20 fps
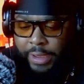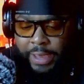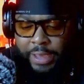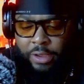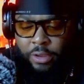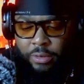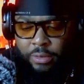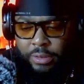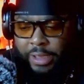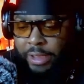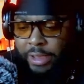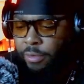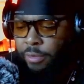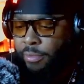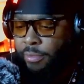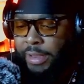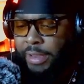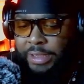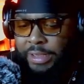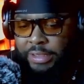ain't gonna
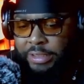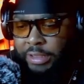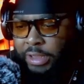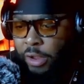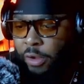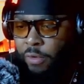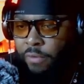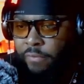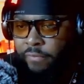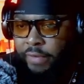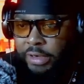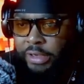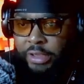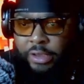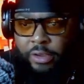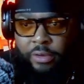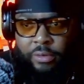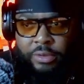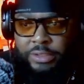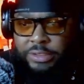make it the long
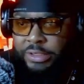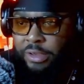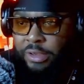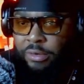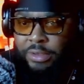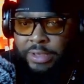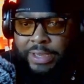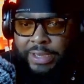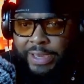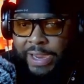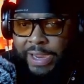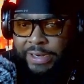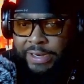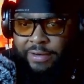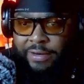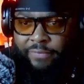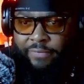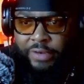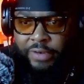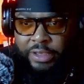video because I don't like
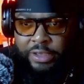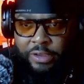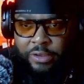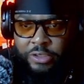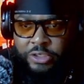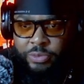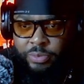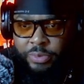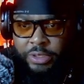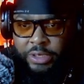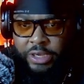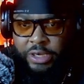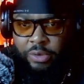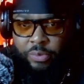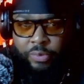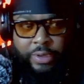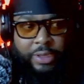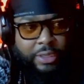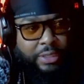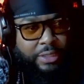editing videos. But
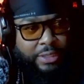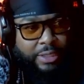anyway,